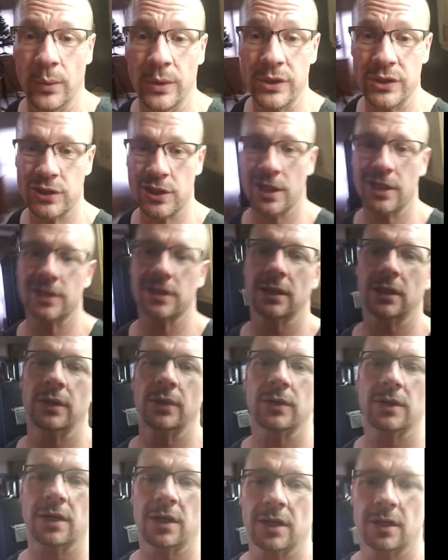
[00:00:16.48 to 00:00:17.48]
when you change to
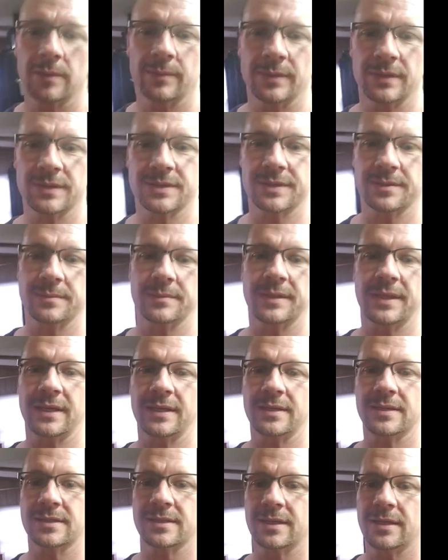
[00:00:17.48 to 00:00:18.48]
low carb, there's some
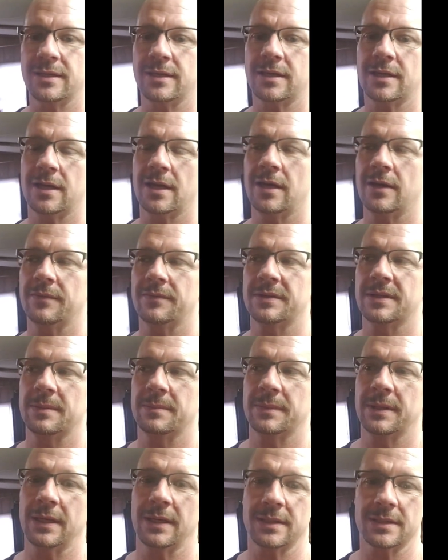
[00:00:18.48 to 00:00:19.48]
things that you can have,
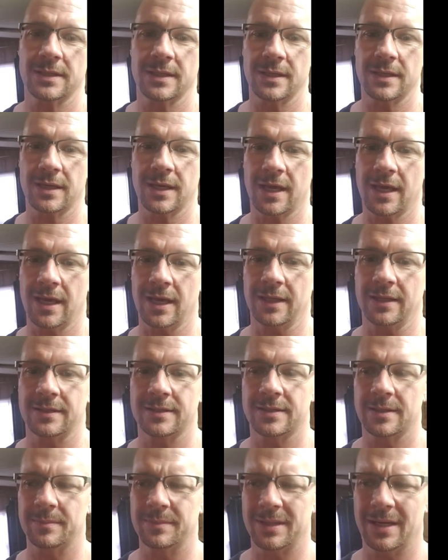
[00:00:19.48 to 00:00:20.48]
some things that you can't,
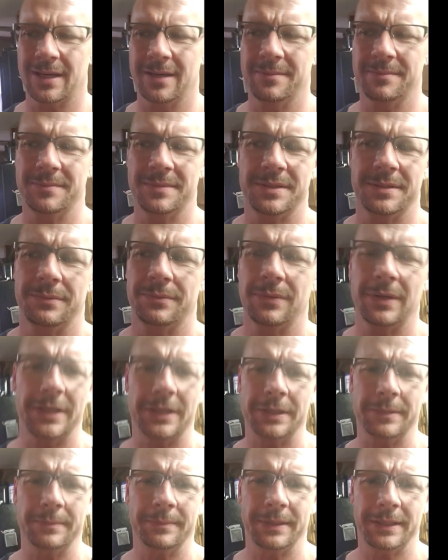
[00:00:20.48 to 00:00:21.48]
and sometimes you
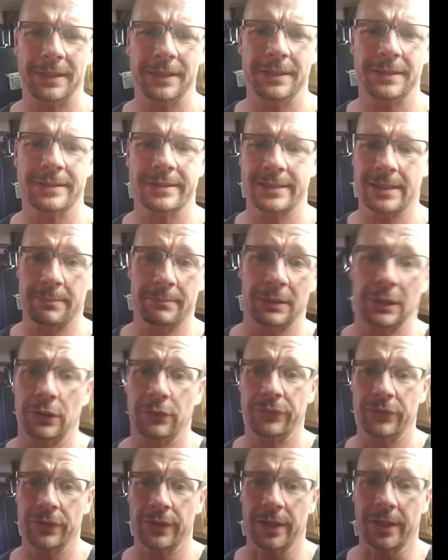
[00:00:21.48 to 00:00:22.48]
randomly stumble
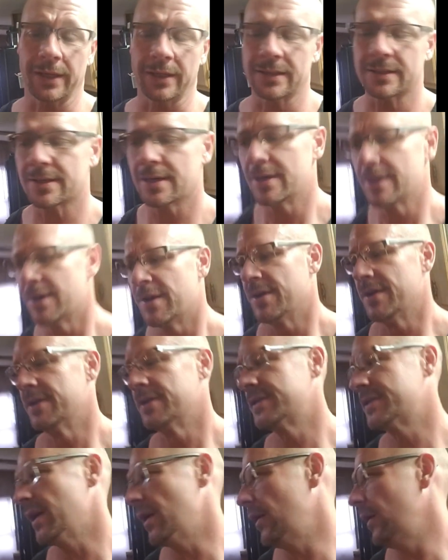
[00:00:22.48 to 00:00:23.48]
over things.
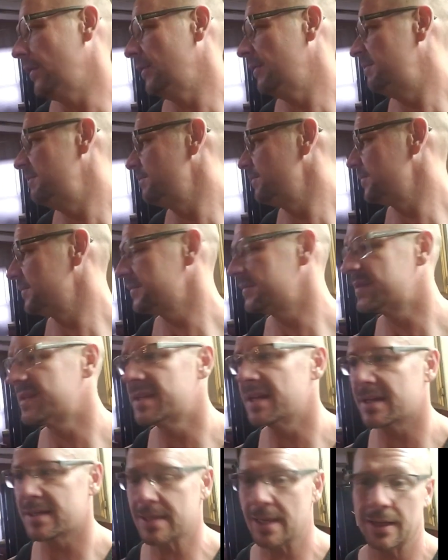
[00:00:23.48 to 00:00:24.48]
So
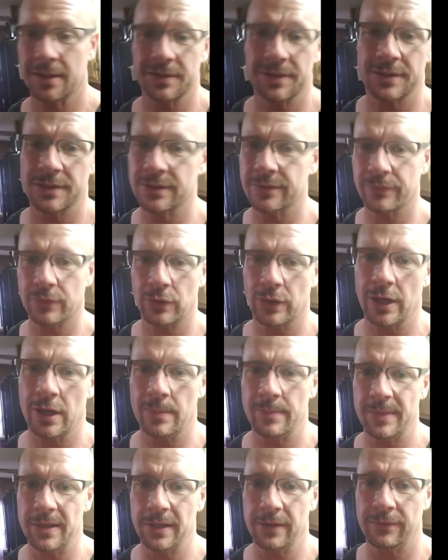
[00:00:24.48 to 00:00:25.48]
6 ounces of
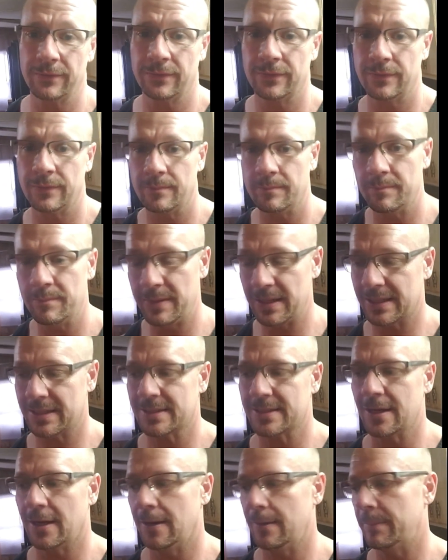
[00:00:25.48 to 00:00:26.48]
ground beef
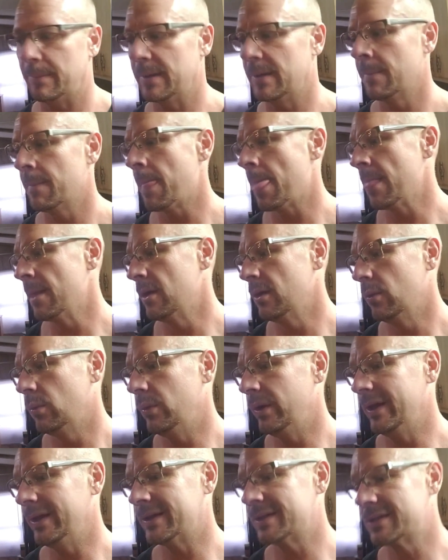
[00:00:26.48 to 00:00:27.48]
mixed up
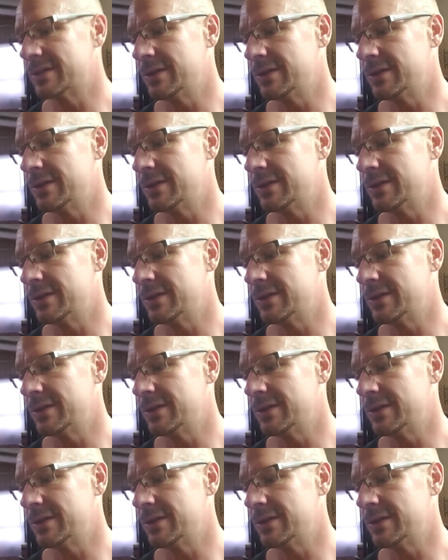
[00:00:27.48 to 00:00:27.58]
with